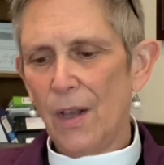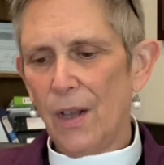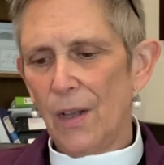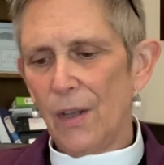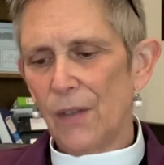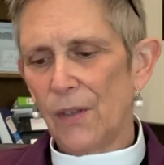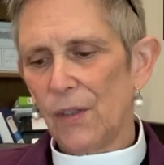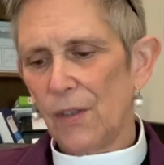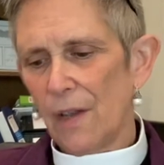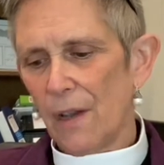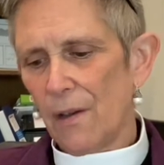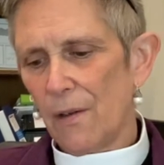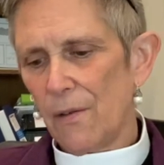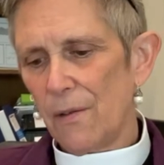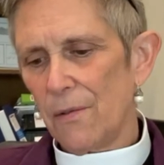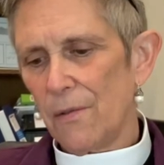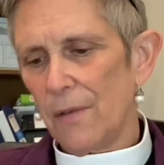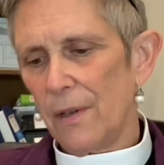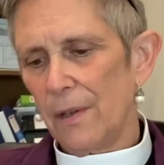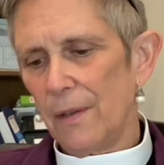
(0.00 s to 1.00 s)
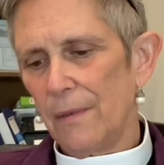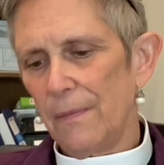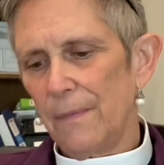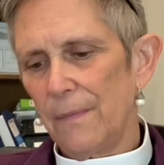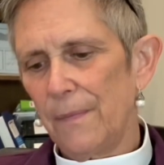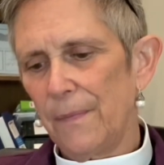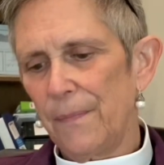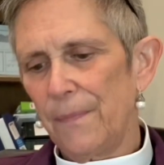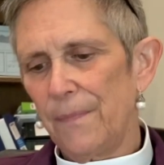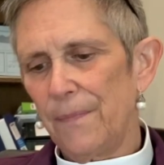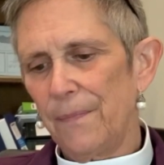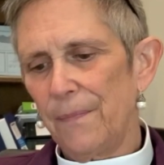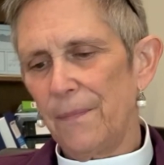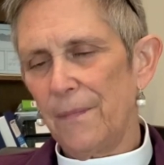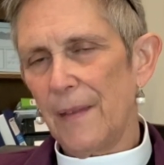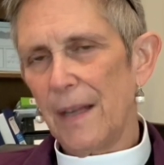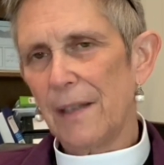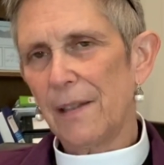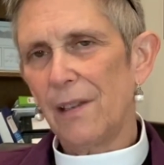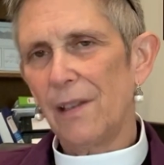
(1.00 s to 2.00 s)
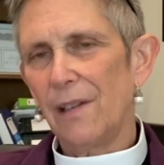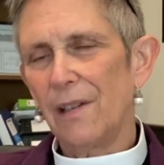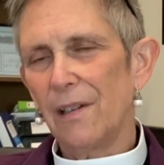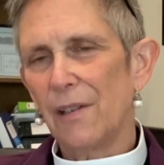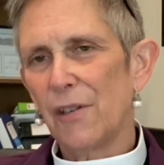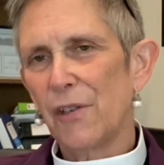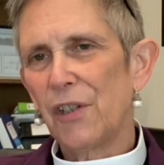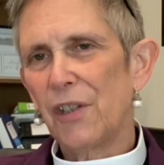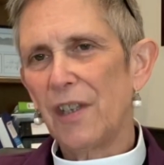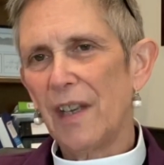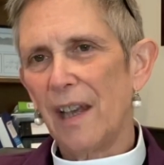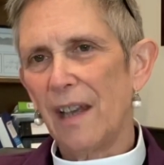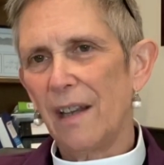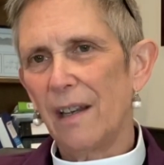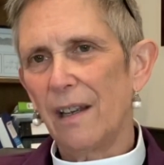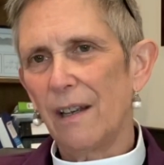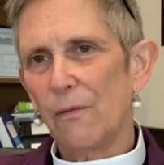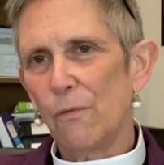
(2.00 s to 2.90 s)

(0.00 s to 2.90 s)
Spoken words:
So that's the understanding